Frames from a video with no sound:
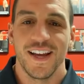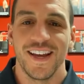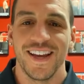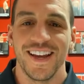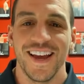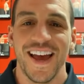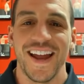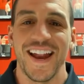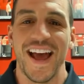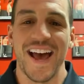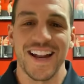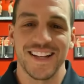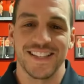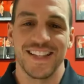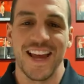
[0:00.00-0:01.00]
And
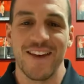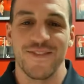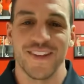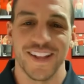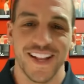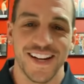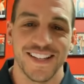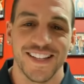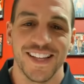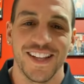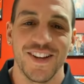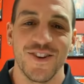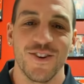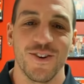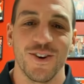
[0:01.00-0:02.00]
Anna's laughing that I said that
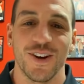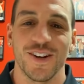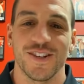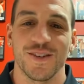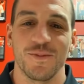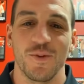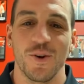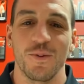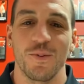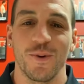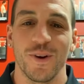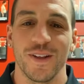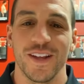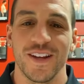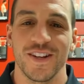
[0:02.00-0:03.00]
your organs are more
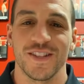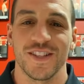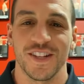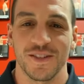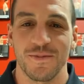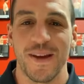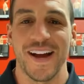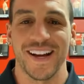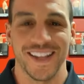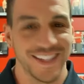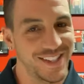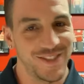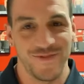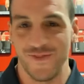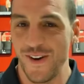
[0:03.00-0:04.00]
important than your six-pack.
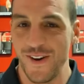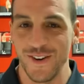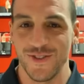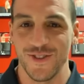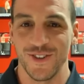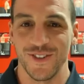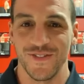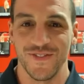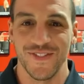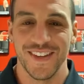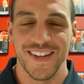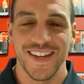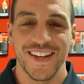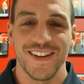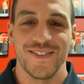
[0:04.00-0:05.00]
It's very true.
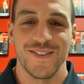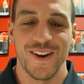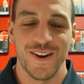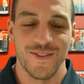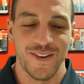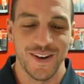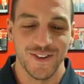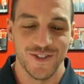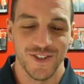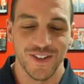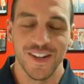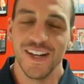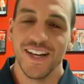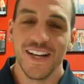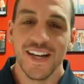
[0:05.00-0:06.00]
Very, very true.
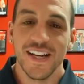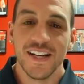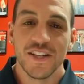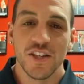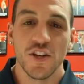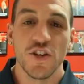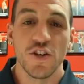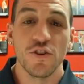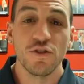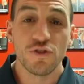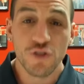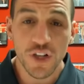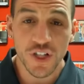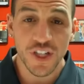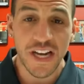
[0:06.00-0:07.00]
So your
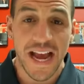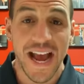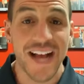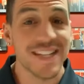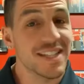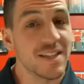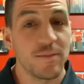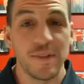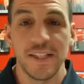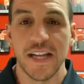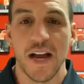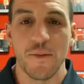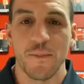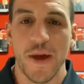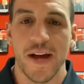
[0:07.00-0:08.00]
nutrition has to be
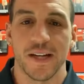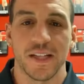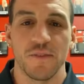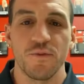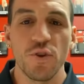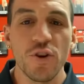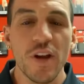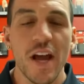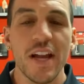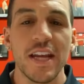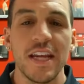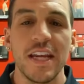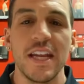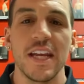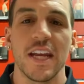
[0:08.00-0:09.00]
down-packed. If you're not
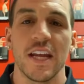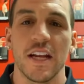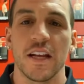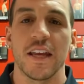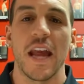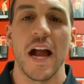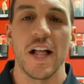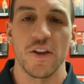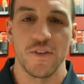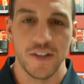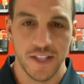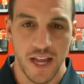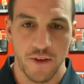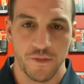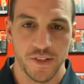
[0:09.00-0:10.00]
eating in a calorie
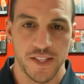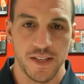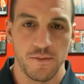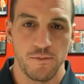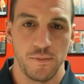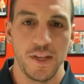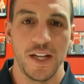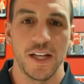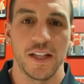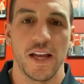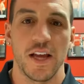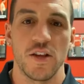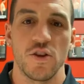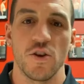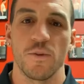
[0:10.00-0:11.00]
deficit, meaning
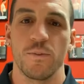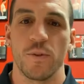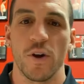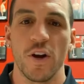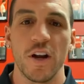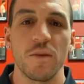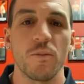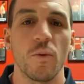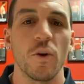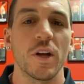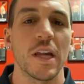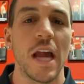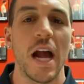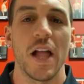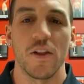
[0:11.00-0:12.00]
that you're burning more
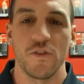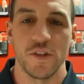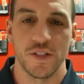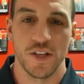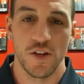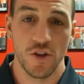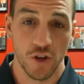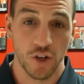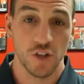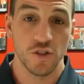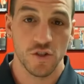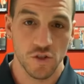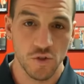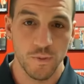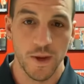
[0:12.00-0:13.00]
calories than you're
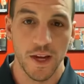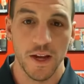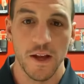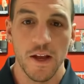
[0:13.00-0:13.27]
consuming,